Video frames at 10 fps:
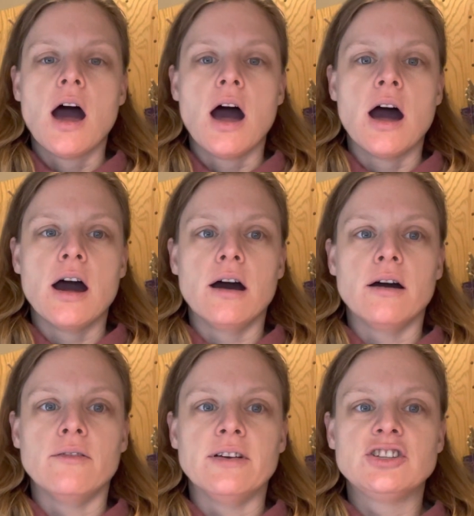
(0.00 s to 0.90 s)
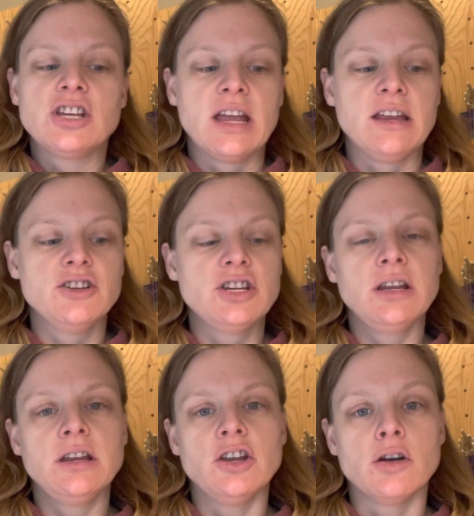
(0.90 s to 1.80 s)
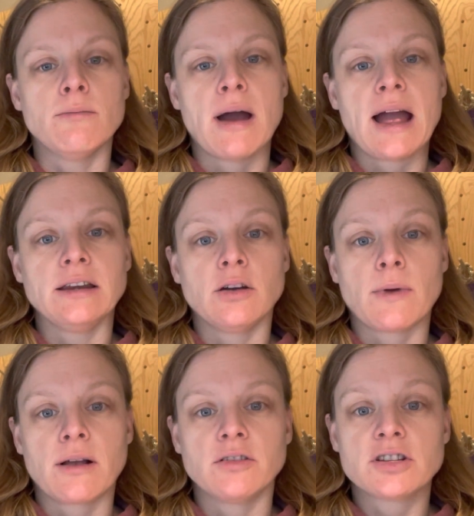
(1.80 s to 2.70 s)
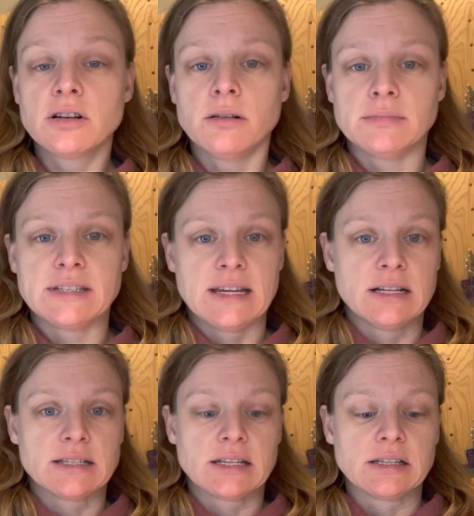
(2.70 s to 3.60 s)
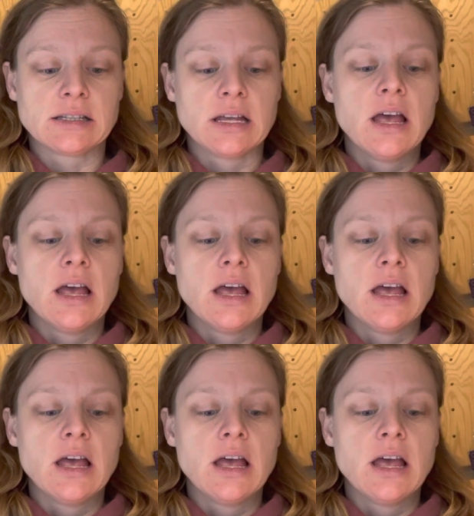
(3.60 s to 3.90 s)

of changing your mind around your circumstances.